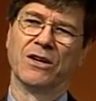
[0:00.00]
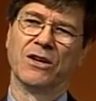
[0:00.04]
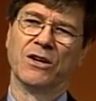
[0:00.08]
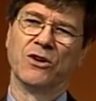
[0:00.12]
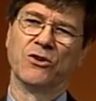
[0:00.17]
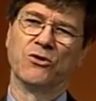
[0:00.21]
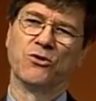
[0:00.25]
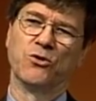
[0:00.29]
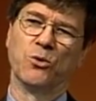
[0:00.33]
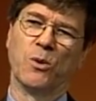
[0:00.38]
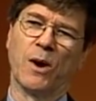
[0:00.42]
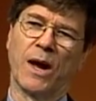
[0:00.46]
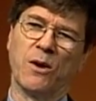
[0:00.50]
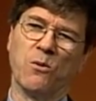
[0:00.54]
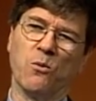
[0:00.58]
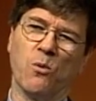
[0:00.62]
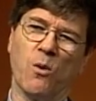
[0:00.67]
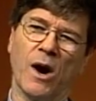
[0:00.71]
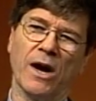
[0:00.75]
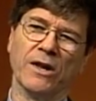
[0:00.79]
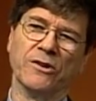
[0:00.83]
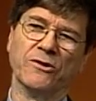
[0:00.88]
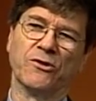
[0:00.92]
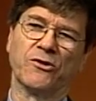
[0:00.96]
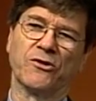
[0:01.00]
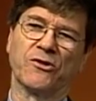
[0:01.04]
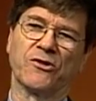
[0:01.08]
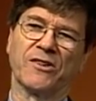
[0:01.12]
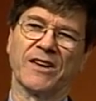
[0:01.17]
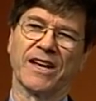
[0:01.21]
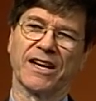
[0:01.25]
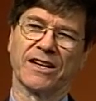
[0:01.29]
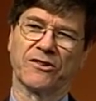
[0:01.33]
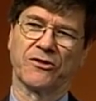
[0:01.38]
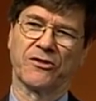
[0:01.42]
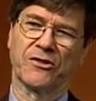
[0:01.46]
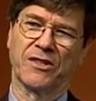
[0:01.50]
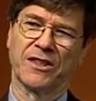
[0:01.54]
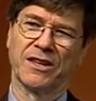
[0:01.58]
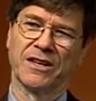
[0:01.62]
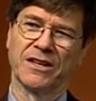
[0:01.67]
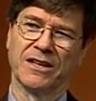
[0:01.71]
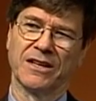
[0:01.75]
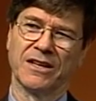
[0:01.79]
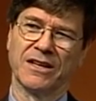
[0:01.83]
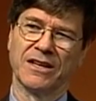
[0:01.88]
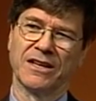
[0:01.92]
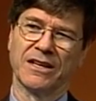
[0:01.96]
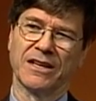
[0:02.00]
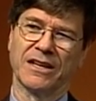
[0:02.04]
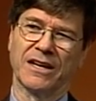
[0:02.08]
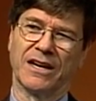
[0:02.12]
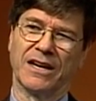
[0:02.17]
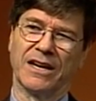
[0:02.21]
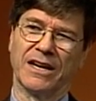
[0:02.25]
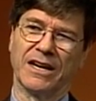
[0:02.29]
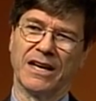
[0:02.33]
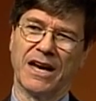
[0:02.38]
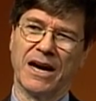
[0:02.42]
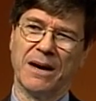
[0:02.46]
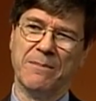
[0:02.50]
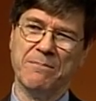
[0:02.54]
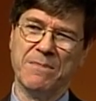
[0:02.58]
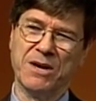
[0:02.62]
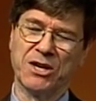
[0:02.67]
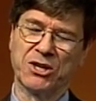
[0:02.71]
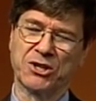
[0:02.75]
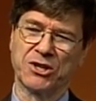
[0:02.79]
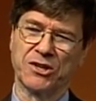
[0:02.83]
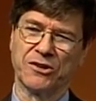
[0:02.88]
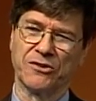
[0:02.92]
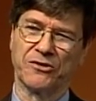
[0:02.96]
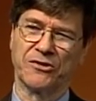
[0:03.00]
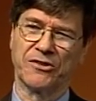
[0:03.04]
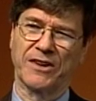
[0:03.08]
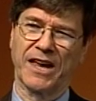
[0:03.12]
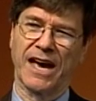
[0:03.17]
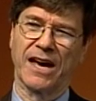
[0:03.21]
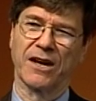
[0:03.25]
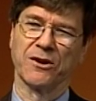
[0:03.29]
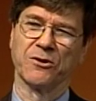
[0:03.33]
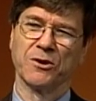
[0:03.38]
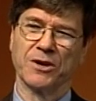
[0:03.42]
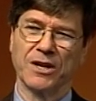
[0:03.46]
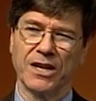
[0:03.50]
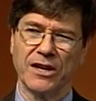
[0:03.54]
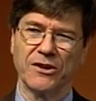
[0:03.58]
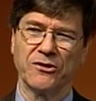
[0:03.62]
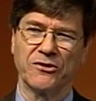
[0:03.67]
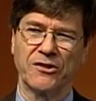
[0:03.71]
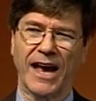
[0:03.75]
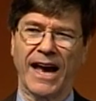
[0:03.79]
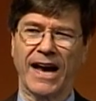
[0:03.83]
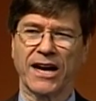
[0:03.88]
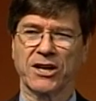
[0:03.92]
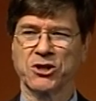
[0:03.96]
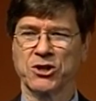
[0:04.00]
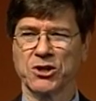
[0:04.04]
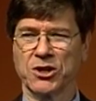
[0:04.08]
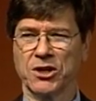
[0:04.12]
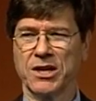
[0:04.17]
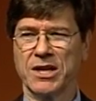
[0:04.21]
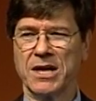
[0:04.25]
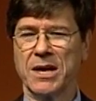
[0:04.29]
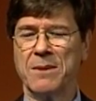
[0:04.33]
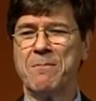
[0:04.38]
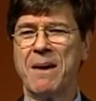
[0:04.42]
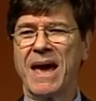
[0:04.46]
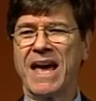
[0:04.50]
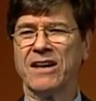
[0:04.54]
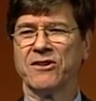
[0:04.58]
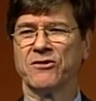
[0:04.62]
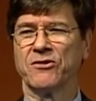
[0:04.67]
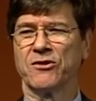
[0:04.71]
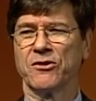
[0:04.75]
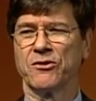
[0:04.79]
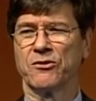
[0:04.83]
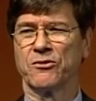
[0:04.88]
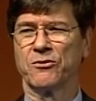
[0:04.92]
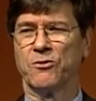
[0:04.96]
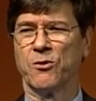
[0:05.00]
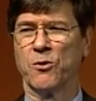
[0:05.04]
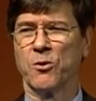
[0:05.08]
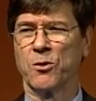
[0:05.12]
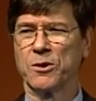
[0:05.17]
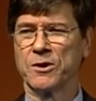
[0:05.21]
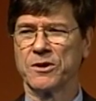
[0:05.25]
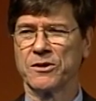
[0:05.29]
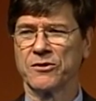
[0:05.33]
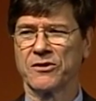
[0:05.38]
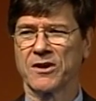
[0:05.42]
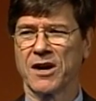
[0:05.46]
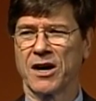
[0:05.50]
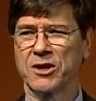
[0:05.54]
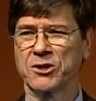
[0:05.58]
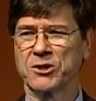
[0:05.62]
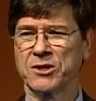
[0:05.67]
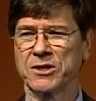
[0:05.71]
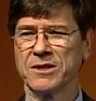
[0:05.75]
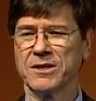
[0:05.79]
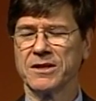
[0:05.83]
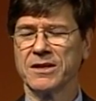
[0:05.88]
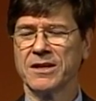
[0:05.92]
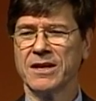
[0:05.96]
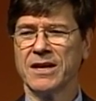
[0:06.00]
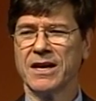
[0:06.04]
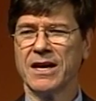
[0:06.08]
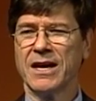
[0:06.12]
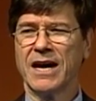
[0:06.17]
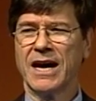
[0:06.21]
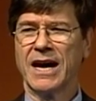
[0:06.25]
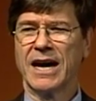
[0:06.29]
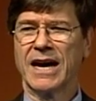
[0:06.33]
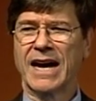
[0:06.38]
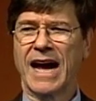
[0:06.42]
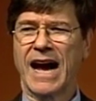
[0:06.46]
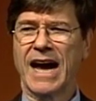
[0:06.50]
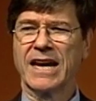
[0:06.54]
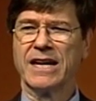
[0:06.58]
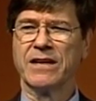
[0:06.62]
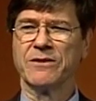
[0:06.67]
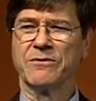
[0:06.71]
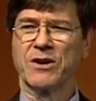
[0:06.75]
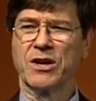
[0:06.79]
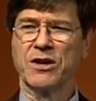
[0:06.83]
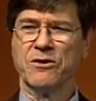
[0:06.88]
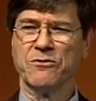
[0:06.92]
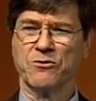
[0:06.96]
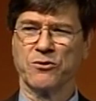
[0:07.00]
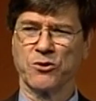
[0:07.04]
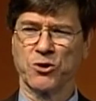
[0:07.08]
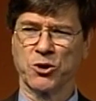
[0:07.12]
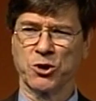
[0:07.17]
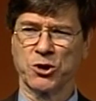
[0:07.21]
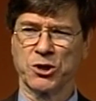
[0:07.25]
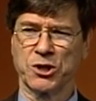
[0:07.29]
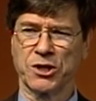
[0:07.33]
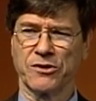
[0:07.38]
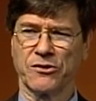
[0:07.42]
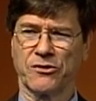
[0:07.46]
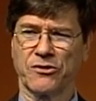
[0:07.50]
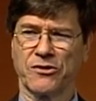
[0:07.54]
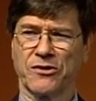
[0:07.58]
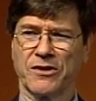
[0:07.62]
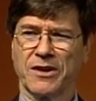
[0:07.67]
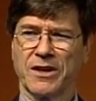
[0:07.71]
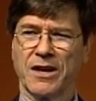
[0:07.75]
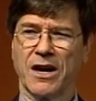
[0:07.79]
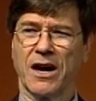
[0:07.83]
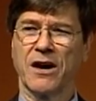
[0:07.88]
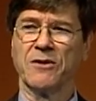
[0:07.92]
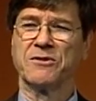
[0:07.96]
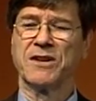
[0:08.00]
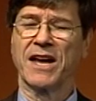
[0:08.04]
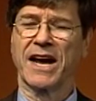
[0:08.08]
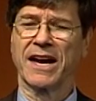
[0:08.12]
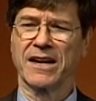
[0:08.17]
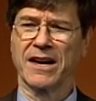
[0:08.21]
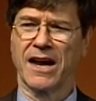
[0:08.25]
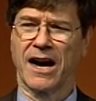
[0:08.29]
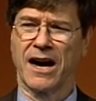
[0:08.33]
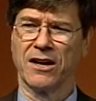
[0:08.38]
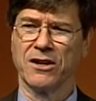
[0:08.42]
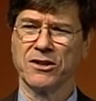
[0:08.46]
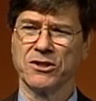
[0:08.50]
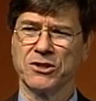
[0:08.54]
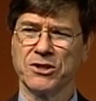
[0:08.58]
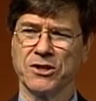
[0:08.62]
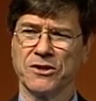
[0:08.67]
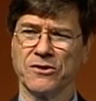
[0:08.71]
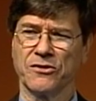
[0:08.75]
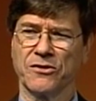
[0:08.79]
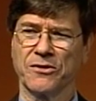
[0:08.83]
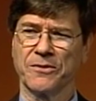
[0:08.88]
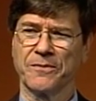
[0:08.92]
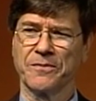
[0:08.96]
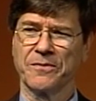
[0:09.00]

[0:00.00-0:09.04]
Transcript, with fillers: to a one sixth uh, emission standard is actually a basis for discussion, a kind of convergence of technologies.